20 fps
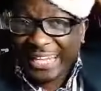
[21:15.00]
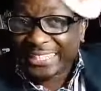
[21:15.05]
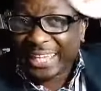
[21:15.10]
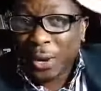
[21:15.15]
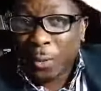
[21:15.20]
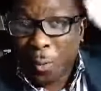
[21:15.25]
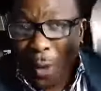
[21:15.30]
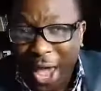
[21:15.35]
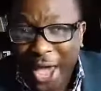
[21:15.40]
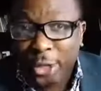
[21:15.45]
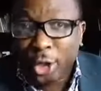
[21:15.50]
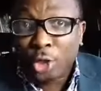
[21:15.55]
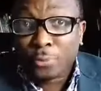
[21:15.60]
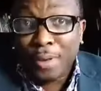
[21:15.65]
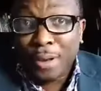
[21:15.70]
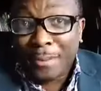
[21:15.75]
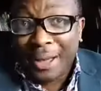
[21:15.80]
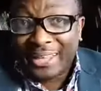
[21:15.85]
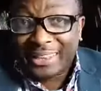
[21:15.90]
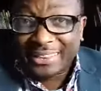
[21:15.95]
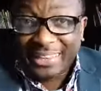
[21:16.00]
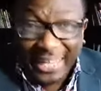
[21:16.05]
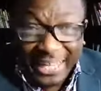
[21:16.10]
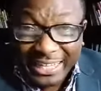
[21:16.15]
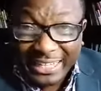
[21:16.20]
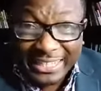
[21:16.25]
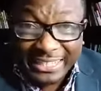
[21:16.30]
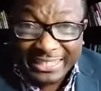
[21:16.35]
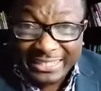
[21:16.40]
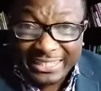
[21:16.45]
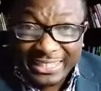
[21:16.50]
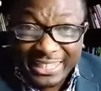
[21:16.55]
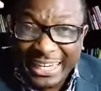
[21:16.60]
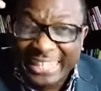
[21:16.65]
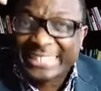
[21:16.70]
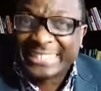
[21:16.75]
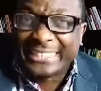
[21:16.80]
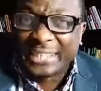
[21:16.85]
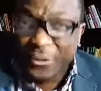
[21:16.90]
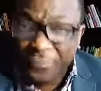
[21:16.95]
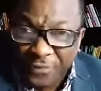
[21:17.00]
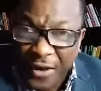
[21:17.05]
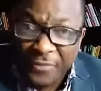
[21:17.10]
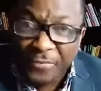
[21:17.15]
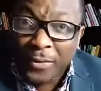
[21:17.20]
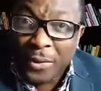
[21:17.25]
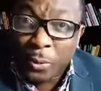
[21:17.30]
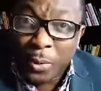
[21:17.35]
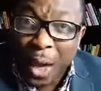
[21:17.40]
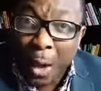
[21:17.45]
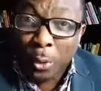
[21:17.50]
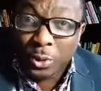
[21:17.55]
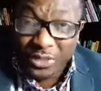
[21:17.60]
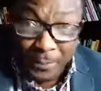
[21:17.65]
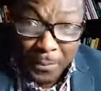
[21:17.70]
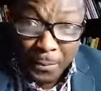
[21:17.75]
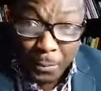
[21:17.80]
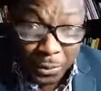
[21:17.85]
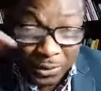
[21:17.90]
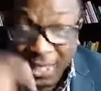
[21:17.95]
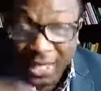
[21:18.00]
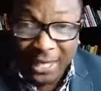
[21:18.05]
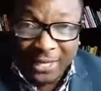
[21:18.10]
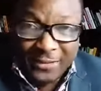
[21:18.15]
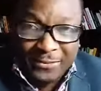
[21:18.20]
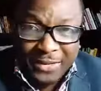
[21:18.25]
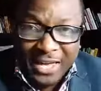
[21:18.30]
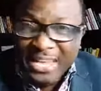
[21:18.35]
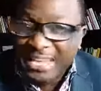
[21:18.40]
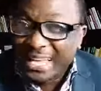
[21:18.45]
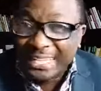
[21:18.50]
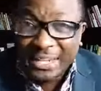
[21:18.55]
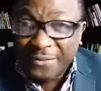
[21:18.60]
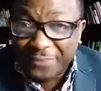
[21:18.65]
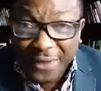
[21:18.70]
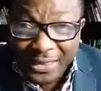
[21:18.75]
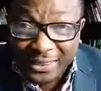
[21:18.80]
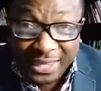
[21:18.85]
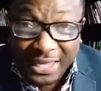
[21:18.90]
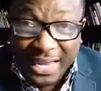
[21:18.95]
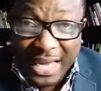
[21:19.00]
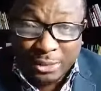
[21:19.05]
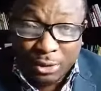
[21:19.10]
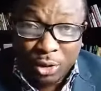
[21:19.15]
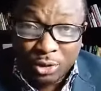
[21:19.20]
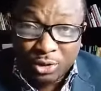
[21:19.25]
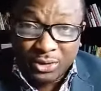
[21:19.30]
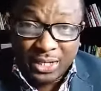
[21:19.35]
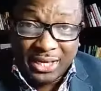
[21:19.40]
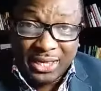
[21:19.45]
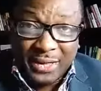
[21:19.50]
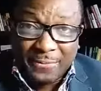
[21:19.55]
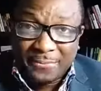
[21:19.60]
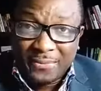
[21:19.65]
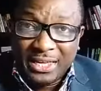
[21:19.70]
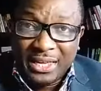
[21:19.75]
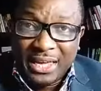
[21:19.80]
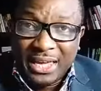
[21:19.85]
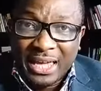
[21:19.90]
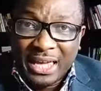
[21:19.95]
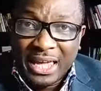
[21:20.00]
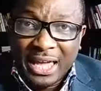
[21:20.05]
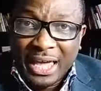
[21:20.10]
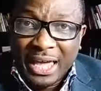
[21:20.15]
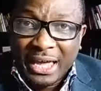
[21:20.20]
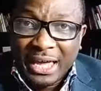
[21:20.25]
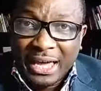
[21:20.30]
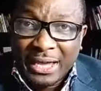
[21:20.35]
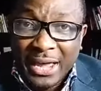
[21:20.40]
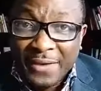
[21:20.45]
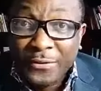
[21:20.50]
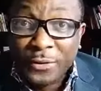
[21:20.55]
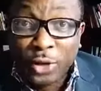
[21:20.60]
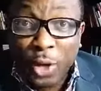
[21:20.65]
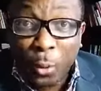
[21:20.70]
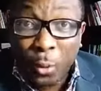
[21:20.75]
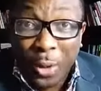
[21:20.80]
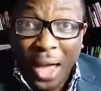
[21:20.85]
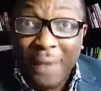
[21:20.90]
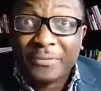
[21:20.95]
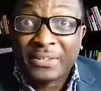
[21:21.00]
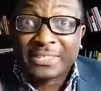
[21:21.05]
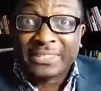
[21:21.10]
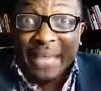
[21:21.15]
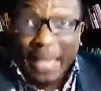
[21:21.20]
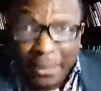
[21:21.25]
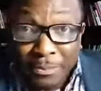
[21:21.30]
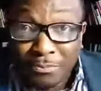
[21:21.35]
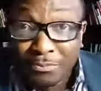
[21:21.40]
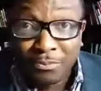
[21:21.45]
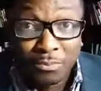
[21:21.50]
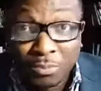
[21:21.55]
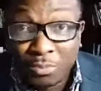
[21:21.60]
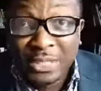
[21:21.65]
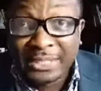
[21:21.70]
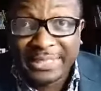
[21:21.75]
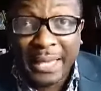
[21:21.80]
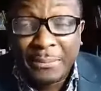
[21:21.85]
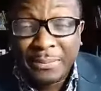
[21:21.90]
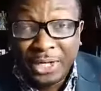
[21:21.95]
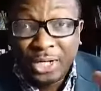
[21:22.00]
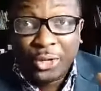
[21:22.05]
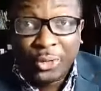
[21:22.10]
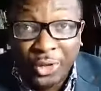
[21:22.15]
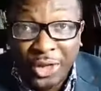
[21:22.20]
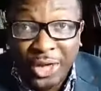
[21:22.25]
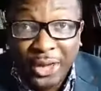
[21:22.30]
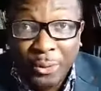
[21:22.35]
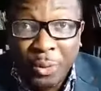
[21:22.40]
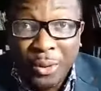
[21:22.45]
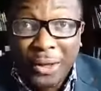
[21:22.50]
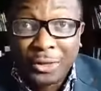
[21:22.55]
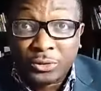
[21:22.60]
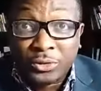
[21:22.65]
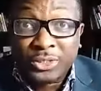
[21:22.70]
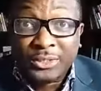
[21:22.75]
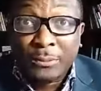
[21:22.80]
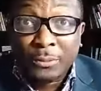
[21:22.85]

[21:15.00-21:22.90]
a way Yoruba man thinks. It's different from the way Hausa people think. It's a different thing altogether. Even though we have the same degree, we went to the same